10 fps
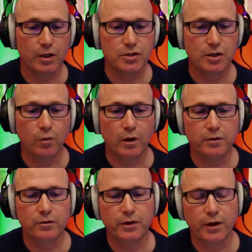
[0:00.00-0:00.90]
So
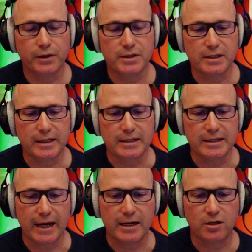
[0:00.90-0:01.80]
what you'll notice
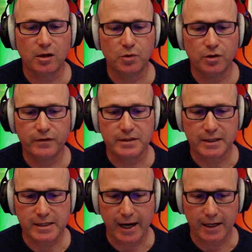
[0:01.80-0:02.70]
is as I move this
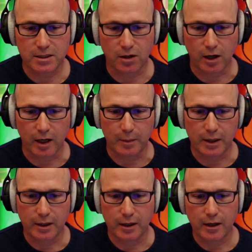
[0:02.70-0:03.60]
attack time
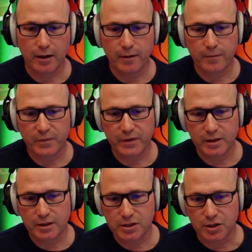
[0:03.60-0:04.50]

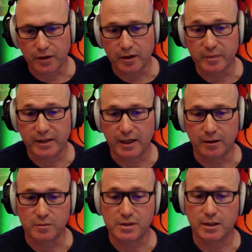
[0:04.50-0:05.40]
so that it
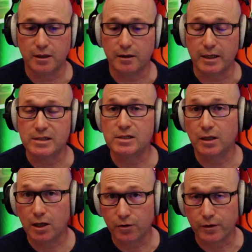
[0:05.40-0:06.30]
becomes a
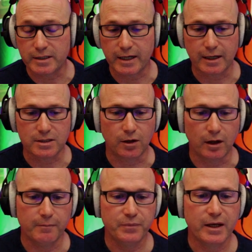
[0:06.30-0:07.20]
slower attack
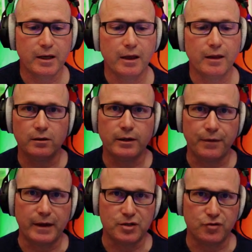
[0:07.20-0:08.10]
time, it'll
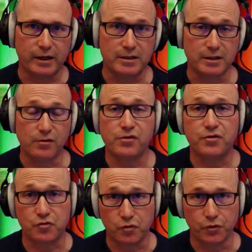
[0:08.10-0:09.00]
let that transient
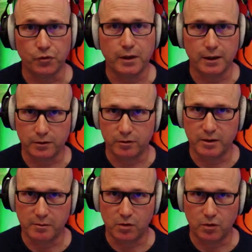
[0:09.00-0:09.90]
through a little
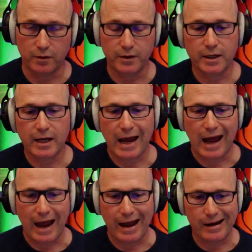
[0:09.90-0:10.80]
bit more.
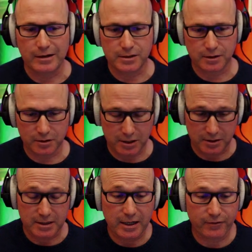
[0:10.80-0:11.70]
And
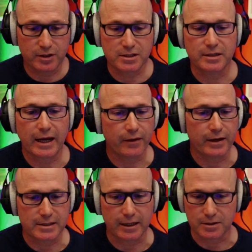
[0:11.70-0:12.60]
just have a listen to how
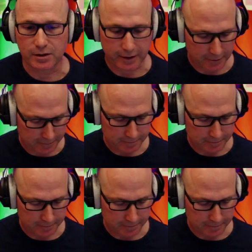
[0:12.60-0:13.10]
that sounds like.